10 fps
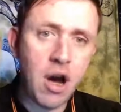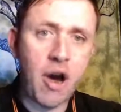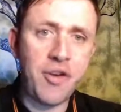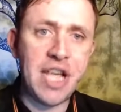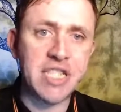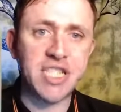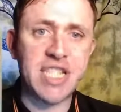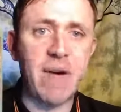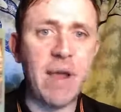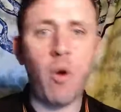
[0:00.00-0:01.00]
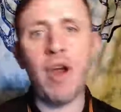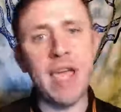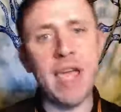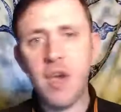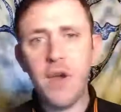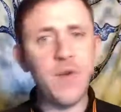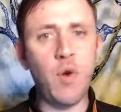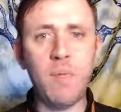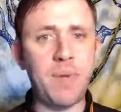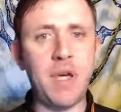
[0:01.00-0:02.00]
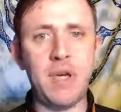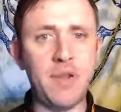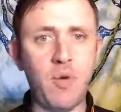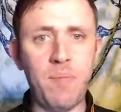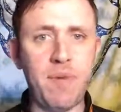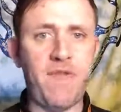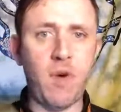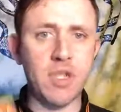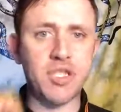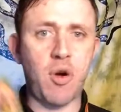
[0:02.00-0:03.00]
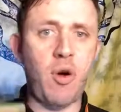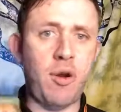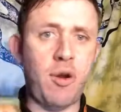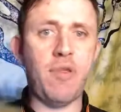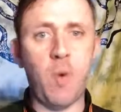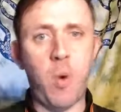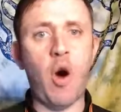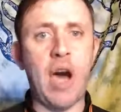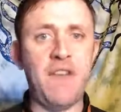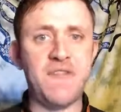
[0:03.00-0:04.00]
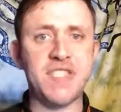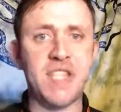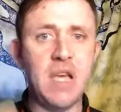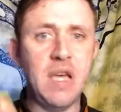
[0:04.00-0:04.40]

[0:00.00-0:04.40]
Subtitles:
Unnecessary worry. Don't be focused on the what ifs.